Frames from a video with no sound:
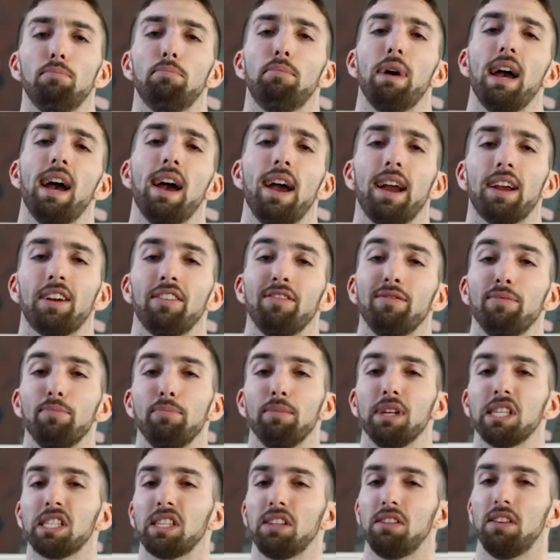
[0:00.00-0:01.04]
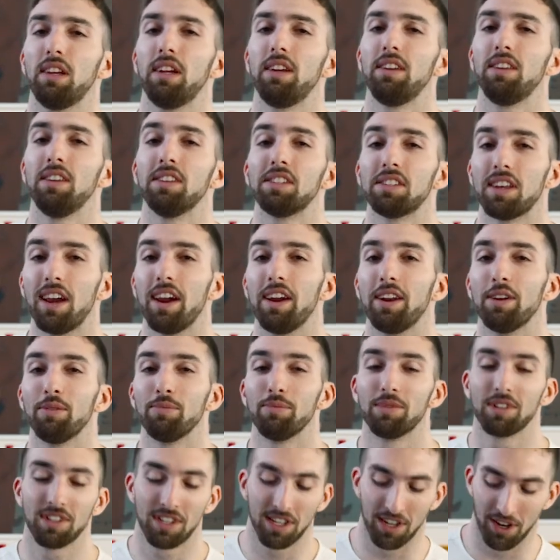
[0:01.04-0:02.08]
bag of miscellaneous
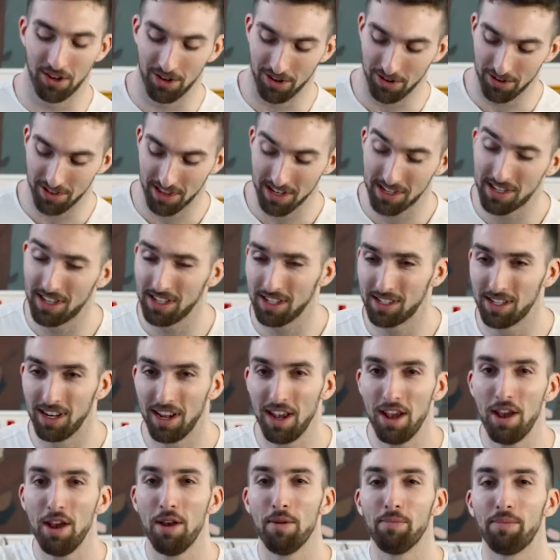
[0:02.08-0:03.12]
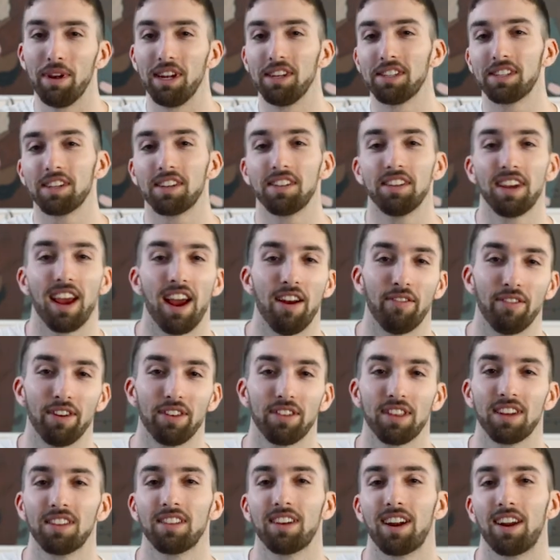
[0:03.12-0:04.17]
items. So this is basically
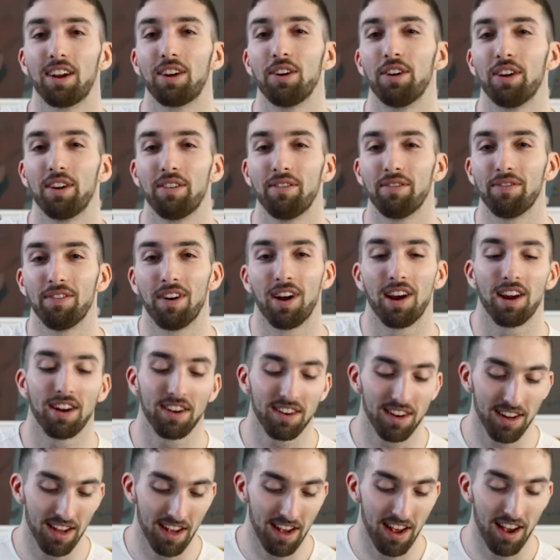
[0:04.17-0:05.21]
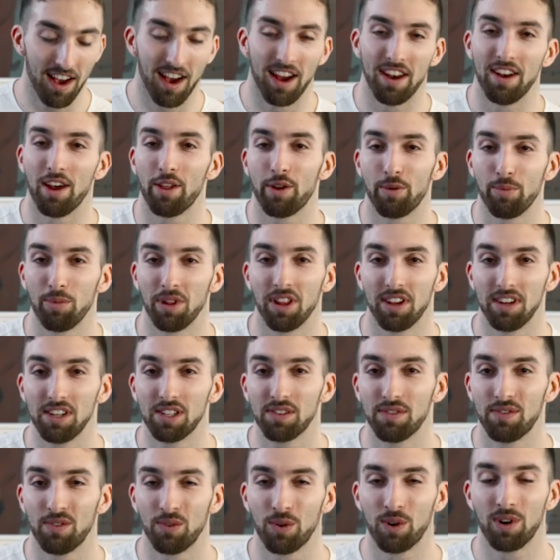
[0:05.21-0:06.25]
everything that I couldn't find another
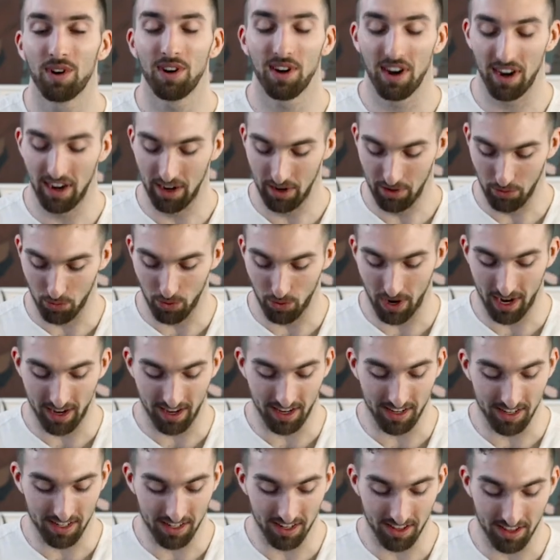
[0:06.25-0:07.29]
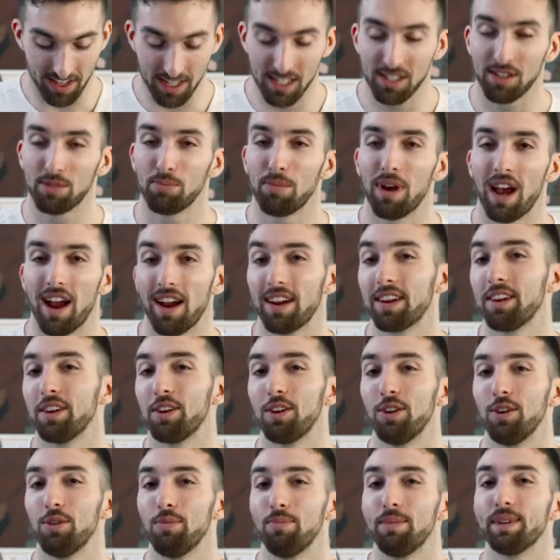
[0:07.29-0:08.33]
place for went into this packing
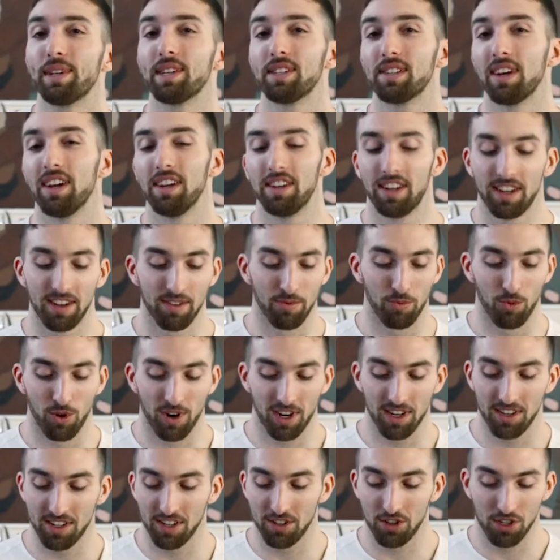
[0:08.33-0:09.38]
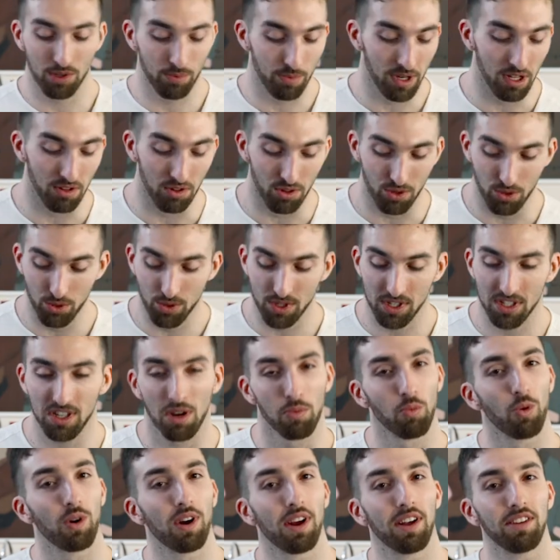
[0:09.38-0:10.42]
cube because I didn't want it to just be loose
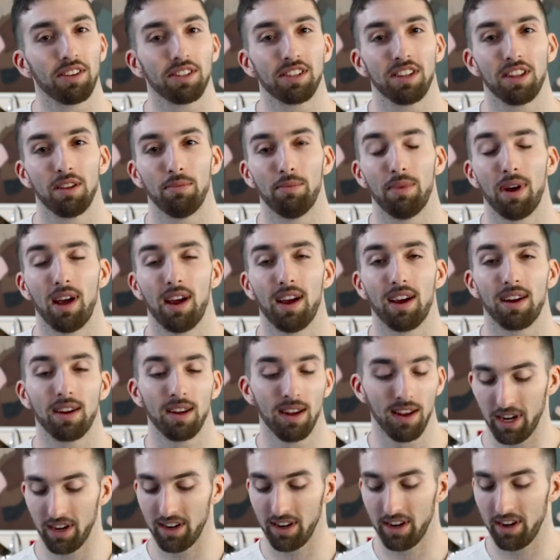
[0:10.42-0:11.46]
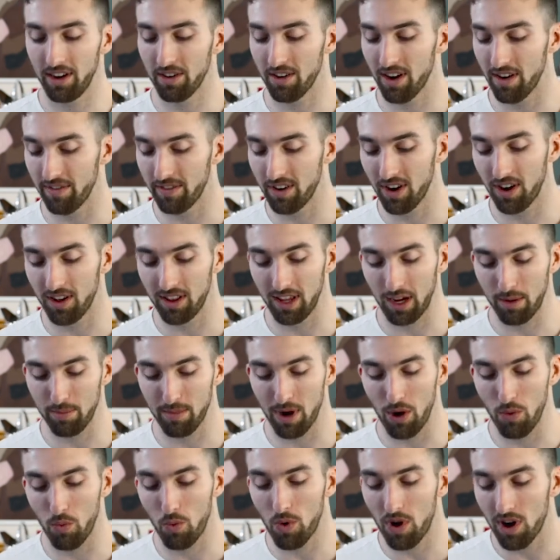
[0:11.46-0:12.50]
somewhere else in the bag. In here I've got like
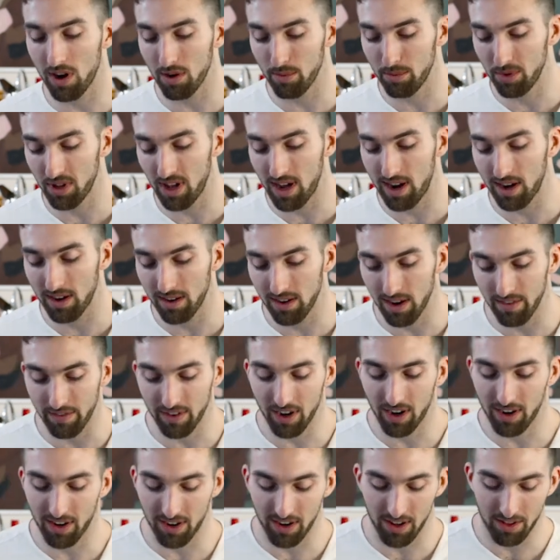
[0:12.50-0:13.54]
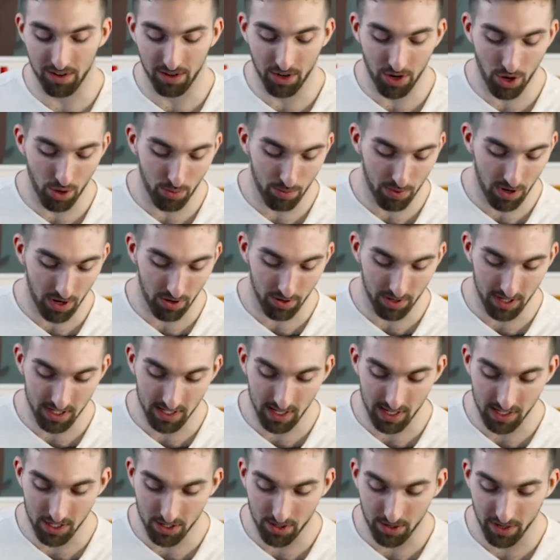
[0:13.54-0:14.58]
my water bladder, I've got another GoPro
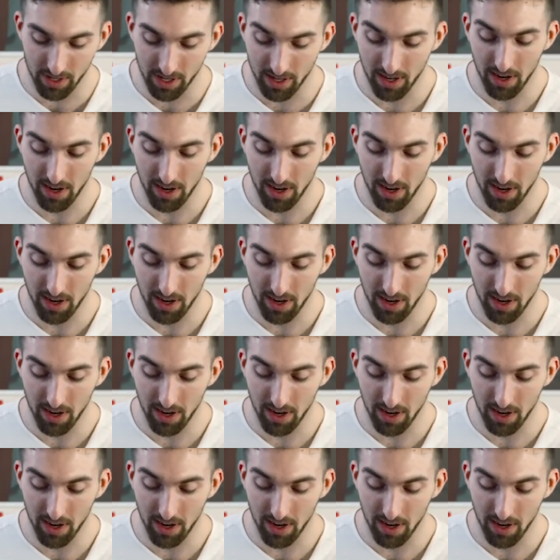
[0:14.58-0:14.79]
accessory,